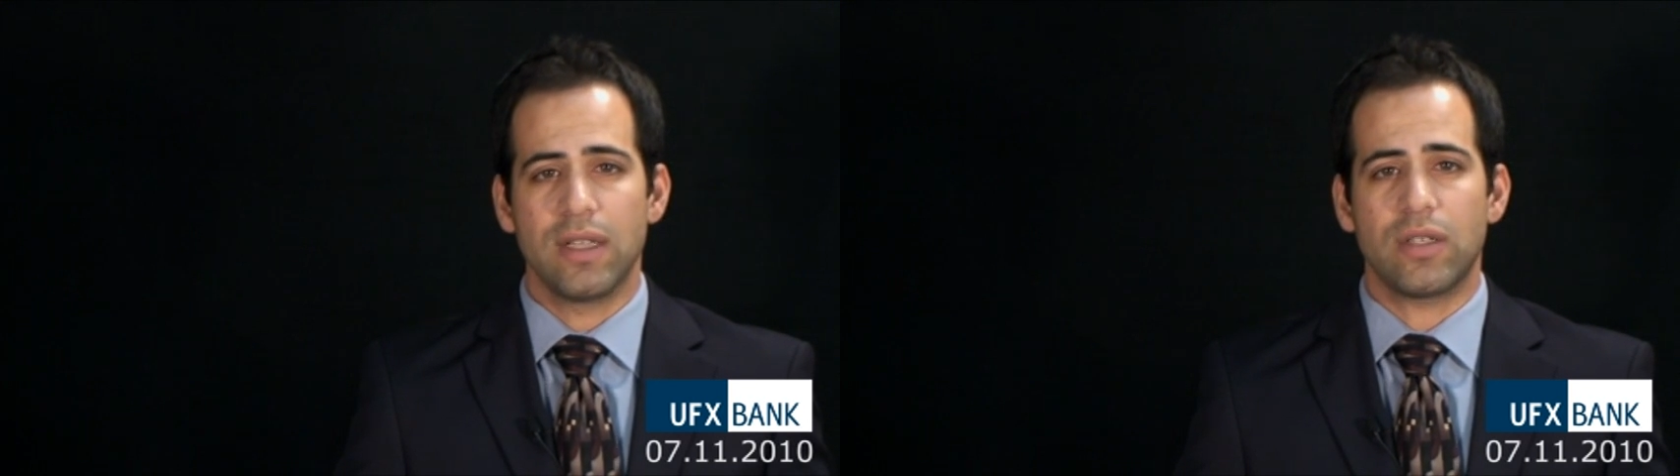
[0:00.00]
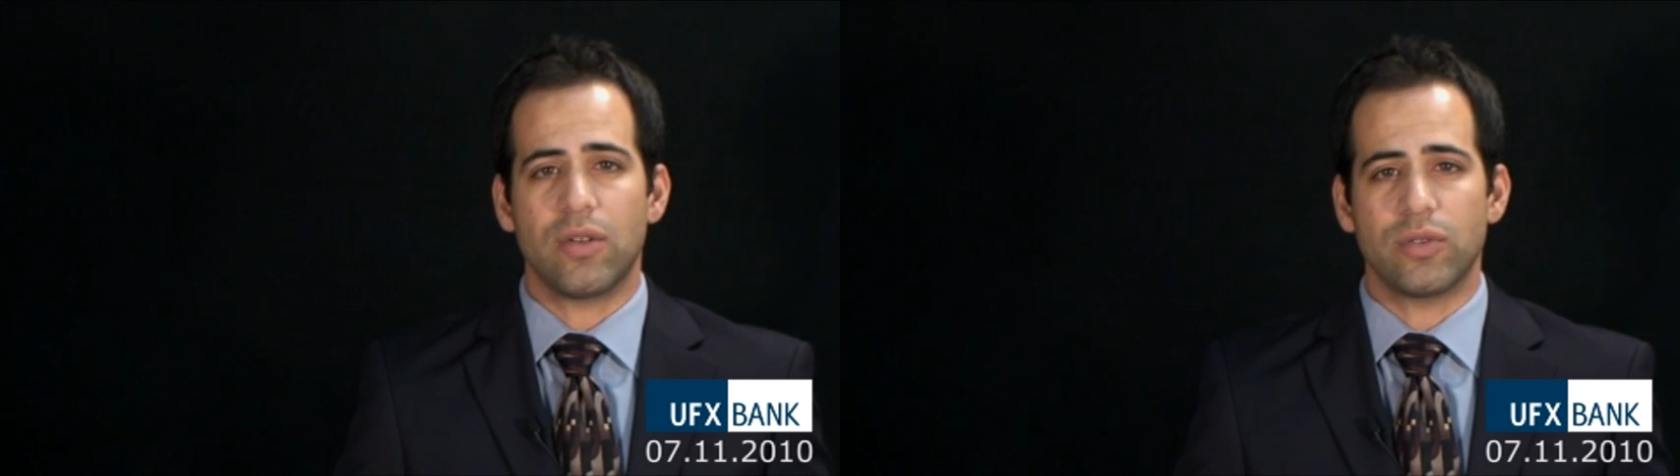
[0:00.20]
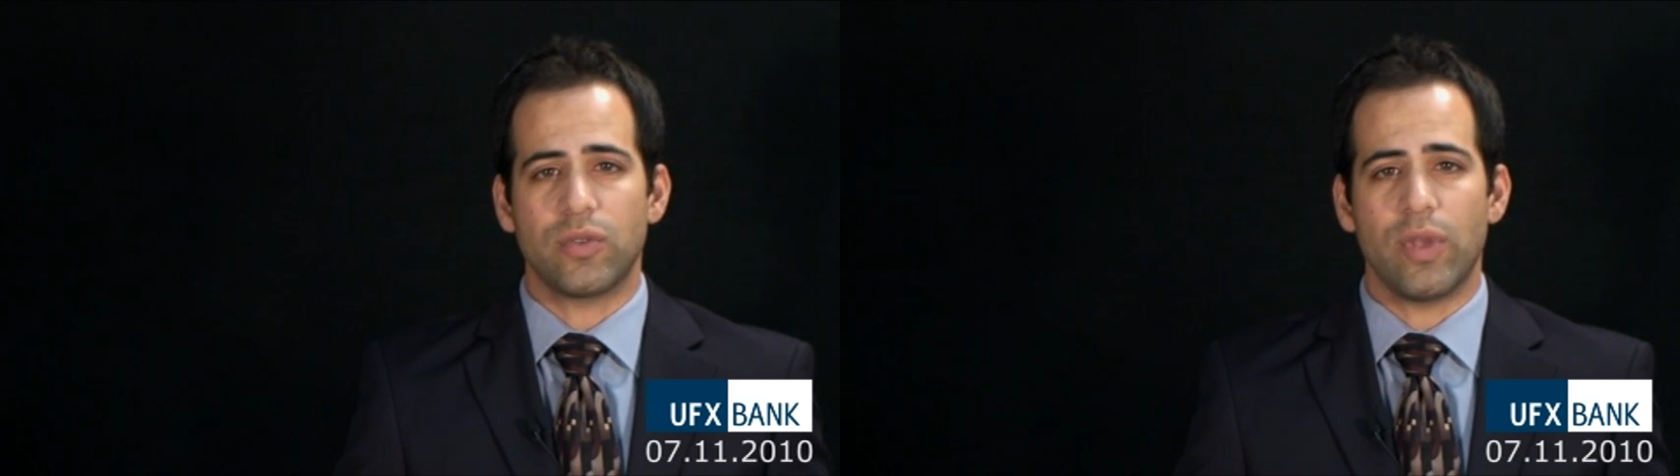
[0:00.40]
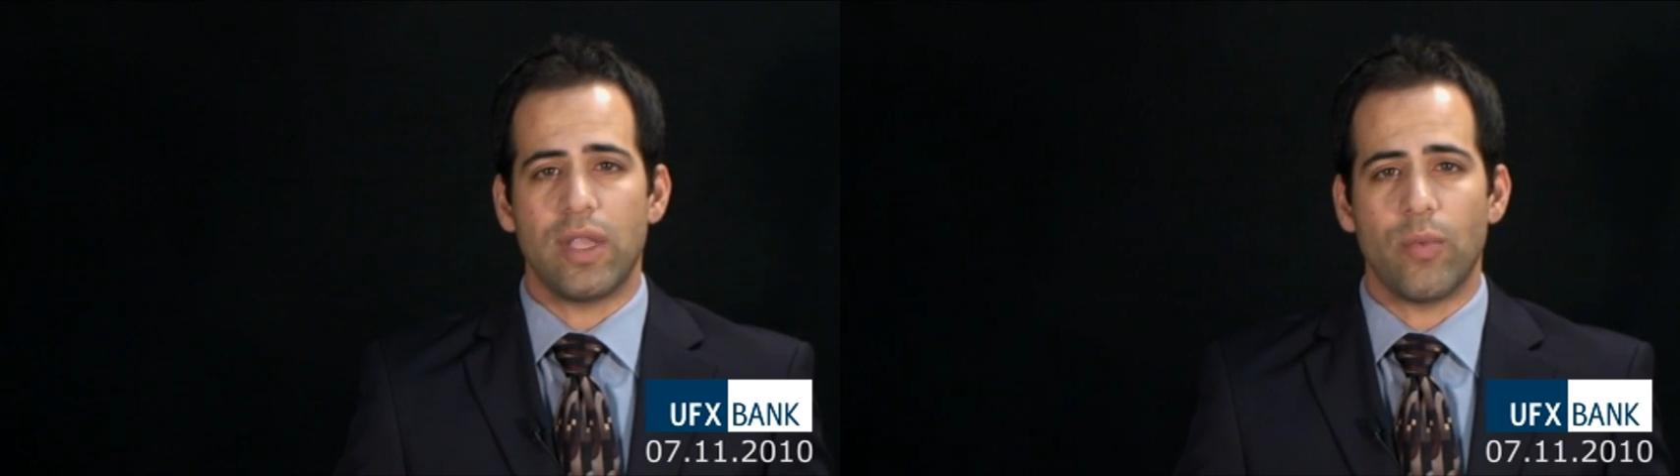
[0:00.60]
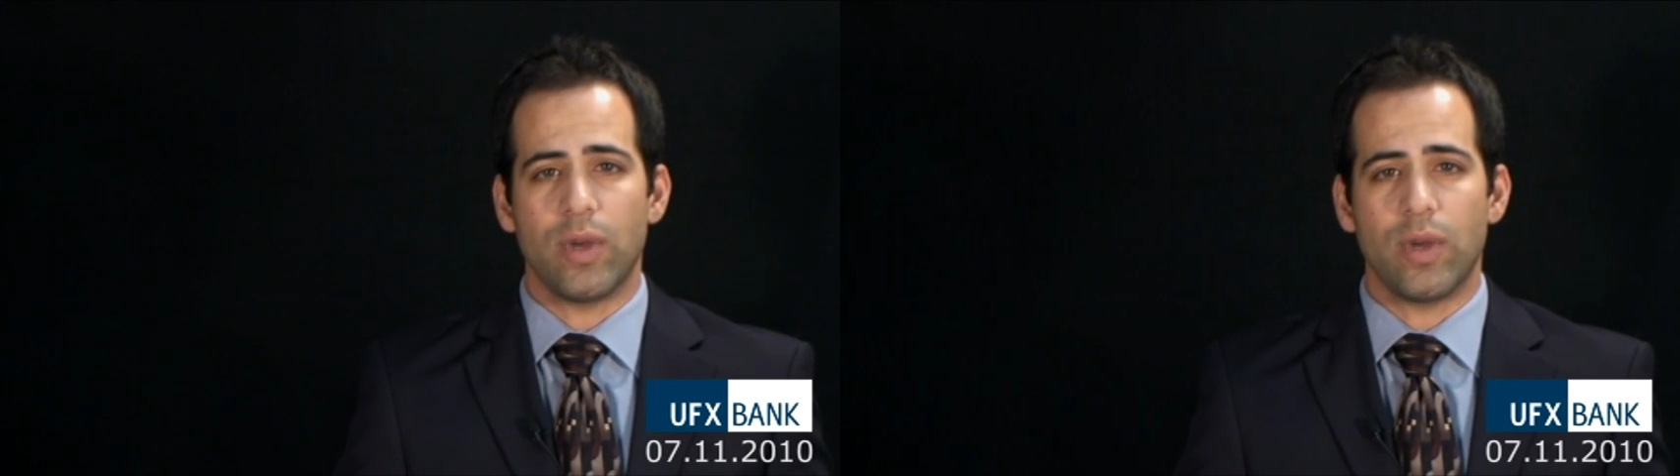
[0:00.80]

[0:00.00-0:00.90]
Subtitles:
to close the week at